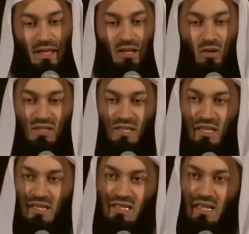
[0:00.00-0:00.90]
he looks
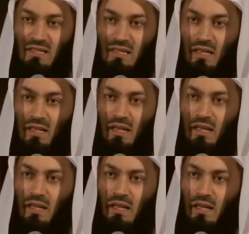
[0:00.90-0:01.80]
and he says,
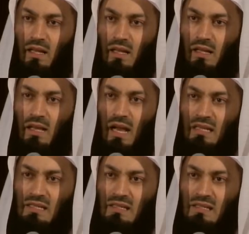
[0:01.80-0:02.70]
he
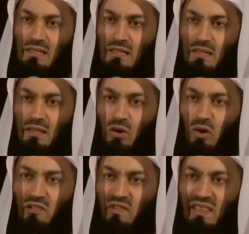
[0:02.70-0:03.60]
asks,
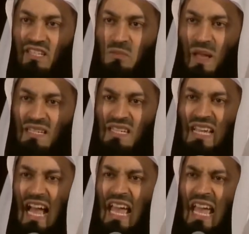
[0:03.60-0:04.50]
or in fact this man
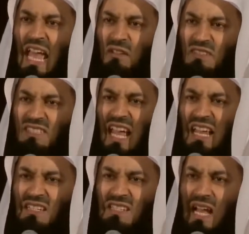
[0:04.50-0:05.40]
says, I have
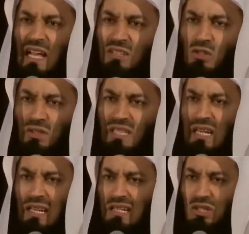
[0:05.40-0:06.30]
ten sons or
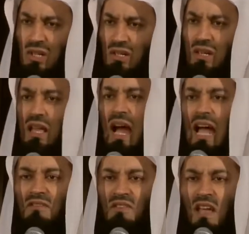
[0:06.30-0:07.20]
ten little children.
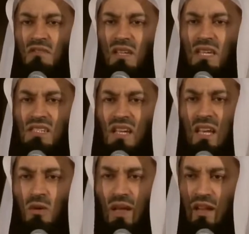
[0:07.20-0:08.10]
I've never kissed
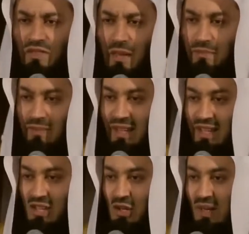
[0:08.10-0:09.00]
any one of them.
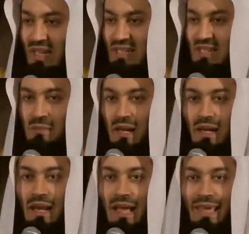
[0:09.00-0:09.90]
You know what he says?
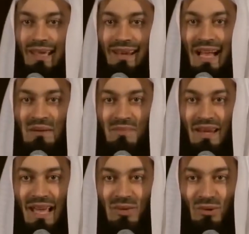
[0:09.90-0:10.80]
Man la yarham
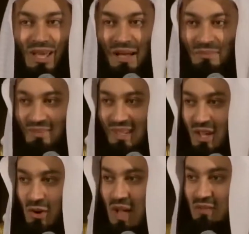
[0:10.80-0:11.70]
la yurham.
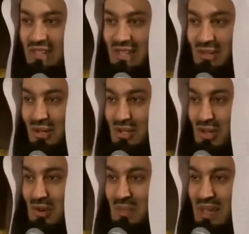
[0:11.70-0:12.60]
Whoever does not
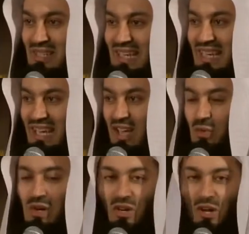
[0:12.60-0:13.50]
show mercy
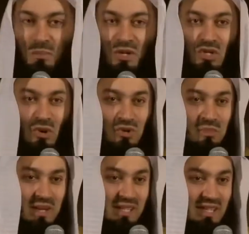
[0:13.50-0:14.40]
will not be
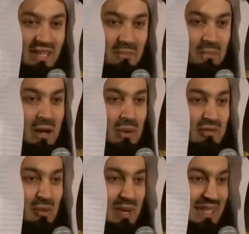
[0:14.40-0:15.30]
shown mercy.
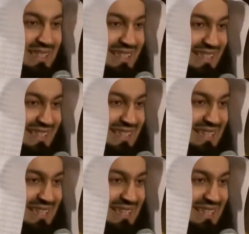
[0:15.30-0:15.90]
Powerful words.